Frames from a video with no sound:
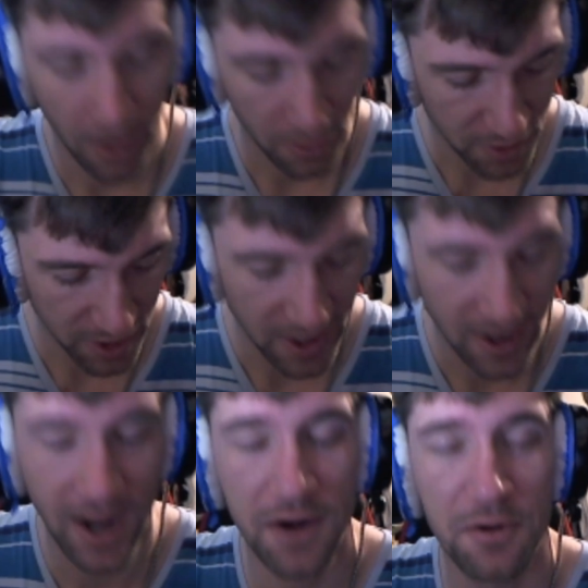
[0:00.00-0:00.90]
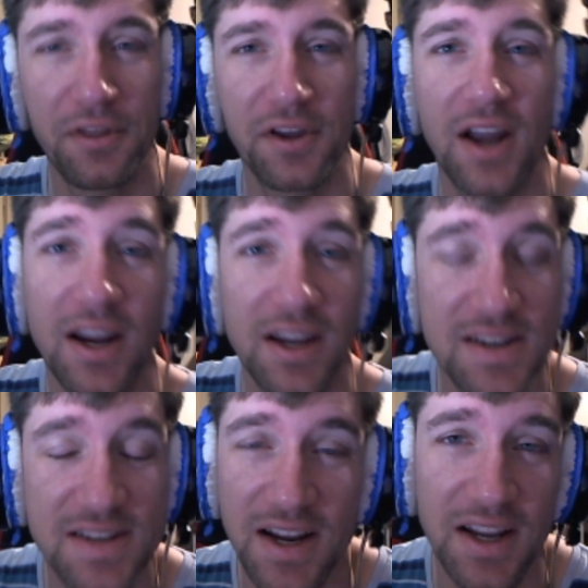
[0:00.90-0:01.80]
Okay, I don't think I
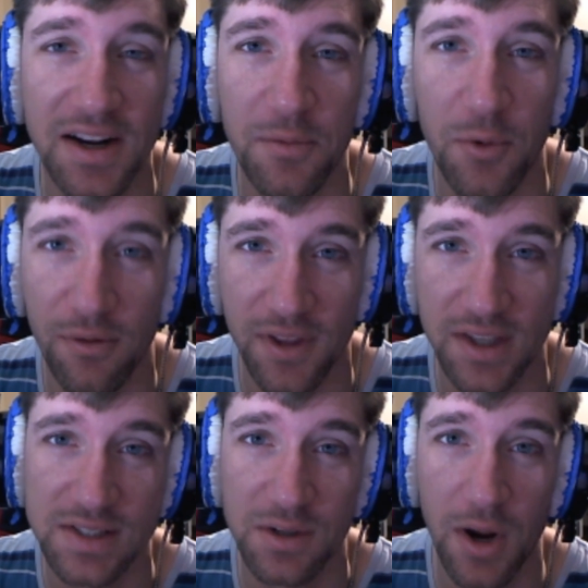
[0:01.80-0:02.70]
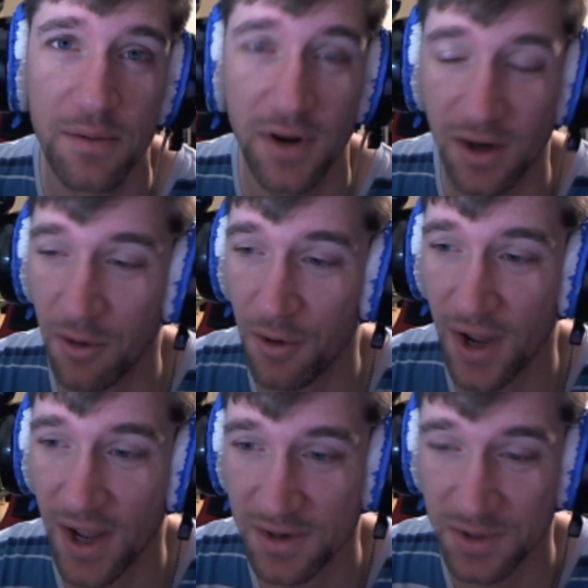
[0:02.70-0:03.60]
can take any more of this, so I'm going to go
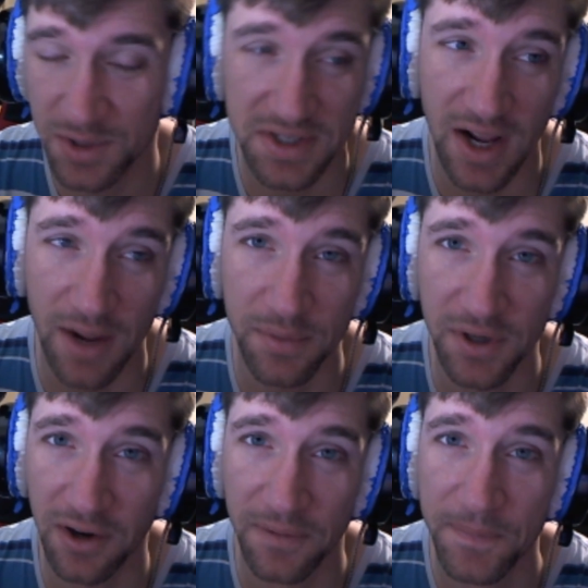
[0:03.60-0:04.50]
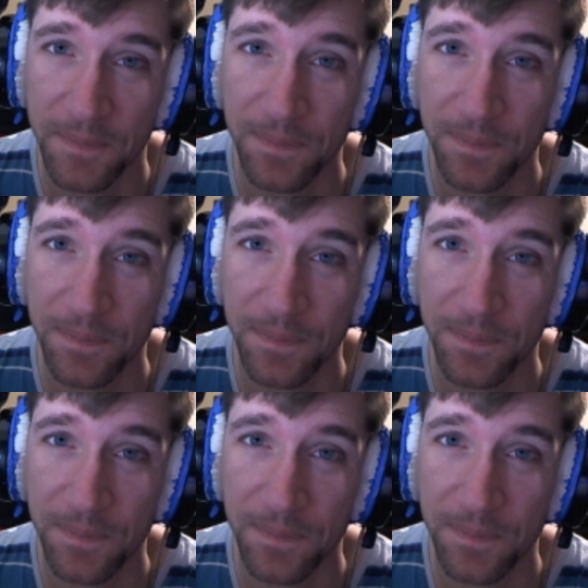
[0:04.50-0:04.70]
ahead and just stop here.